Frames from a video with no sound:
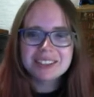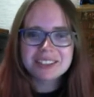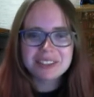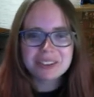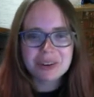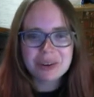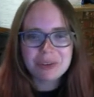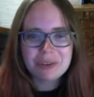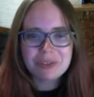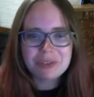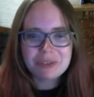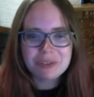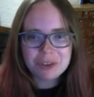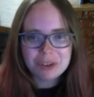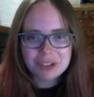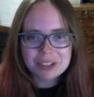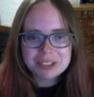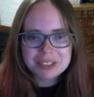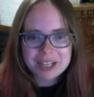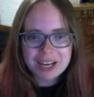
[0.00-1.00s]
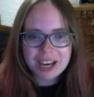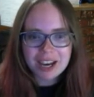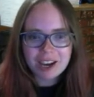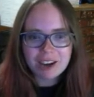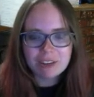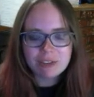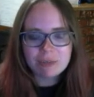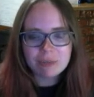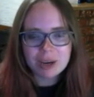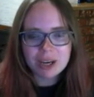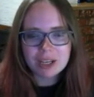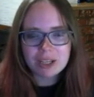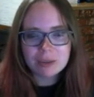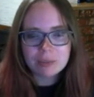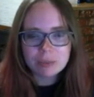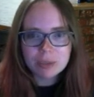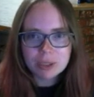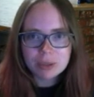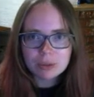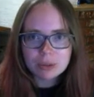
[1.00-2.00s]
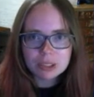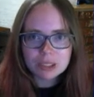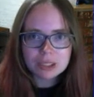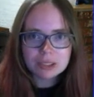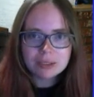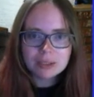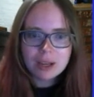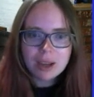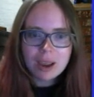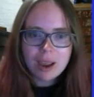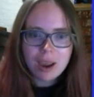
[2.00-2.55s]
so first I have my computer,